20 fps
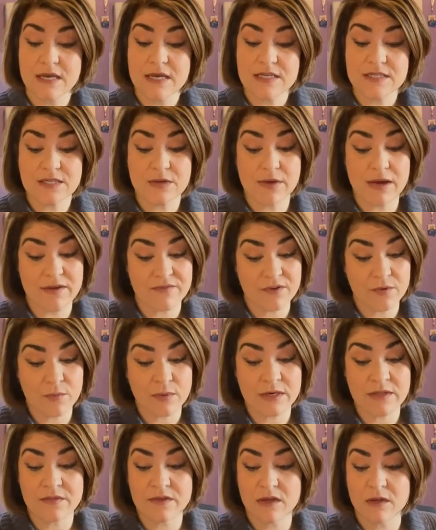So
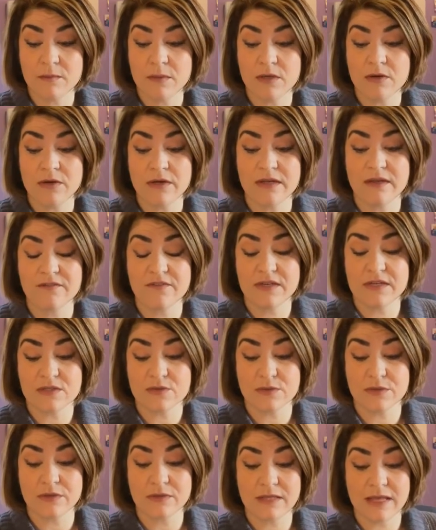everyone in the community of
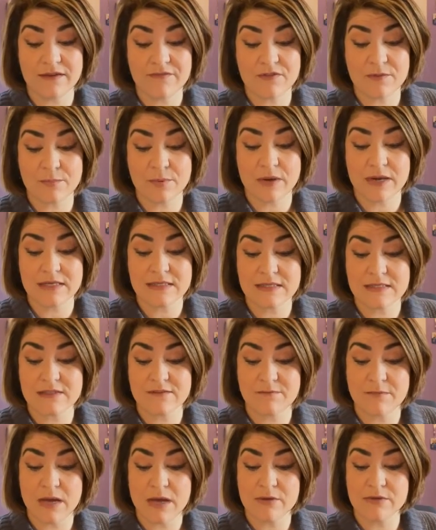Israel left the presence
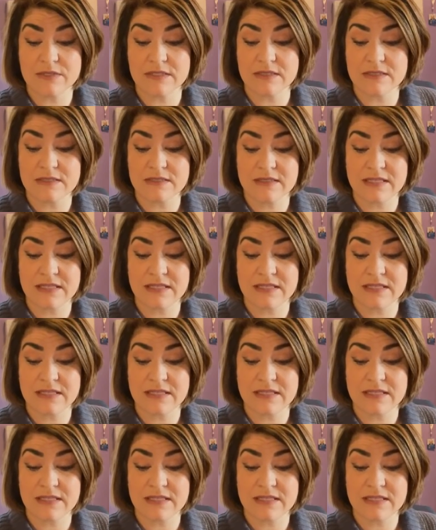of Moses.